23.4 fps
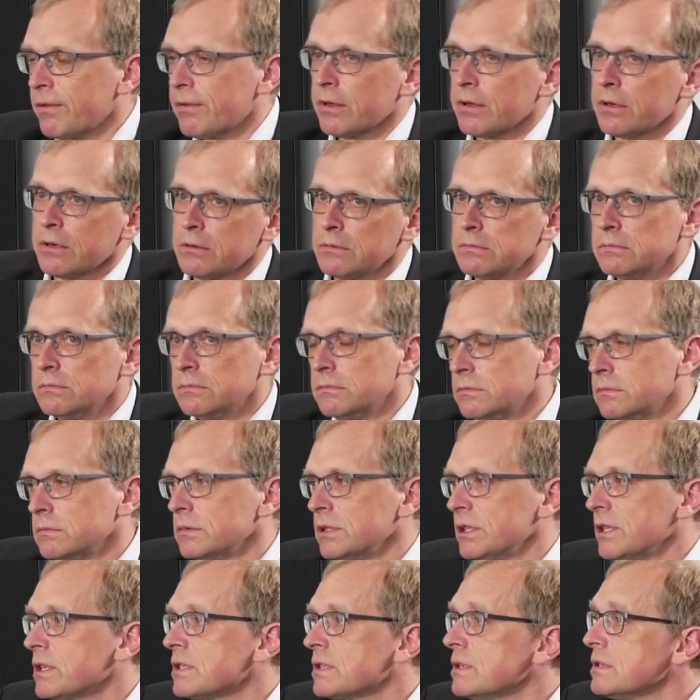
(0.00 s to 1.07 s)
with an
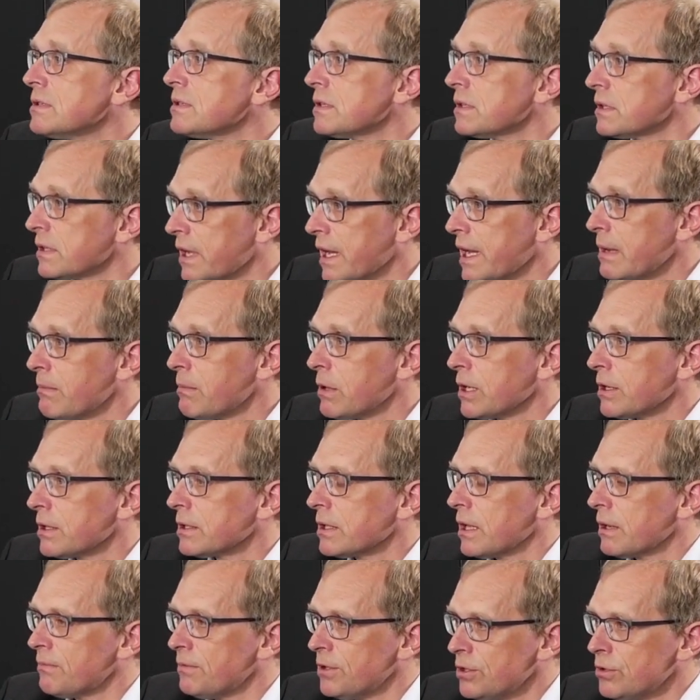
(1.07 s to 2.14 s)
existing
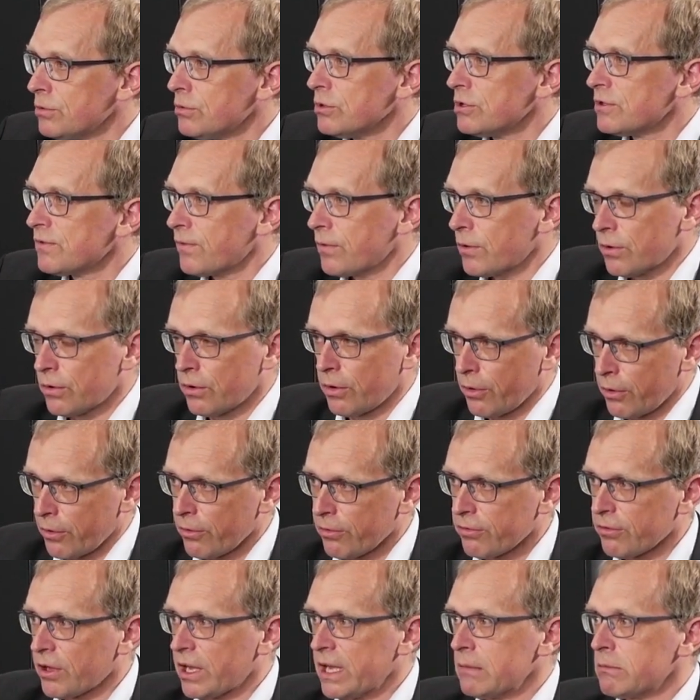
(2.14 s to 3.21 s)
cabling that we use for
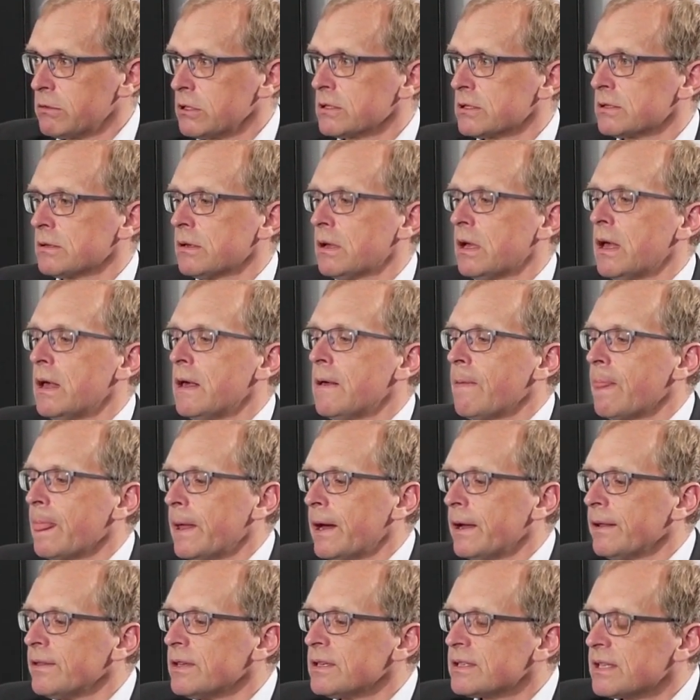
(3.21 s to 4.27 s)
earth cables.
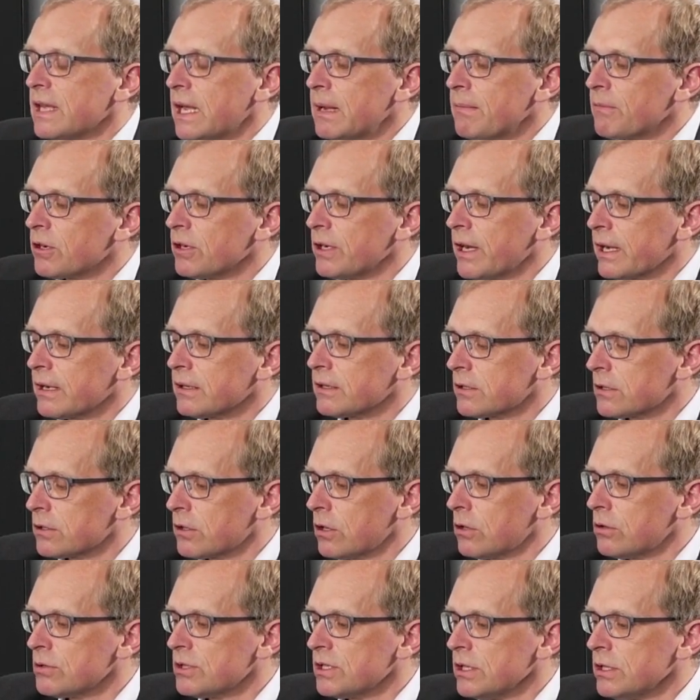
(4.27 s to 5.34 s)
And the same
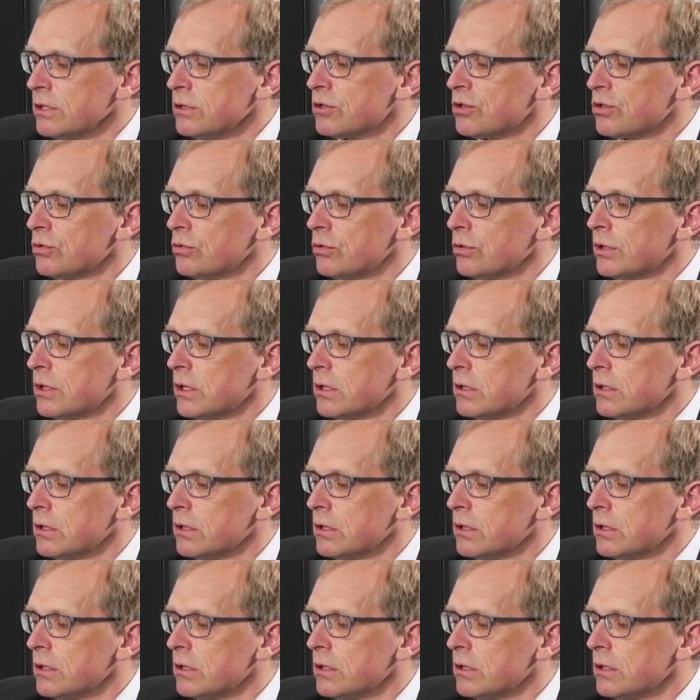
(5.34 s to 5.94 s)
connector goes into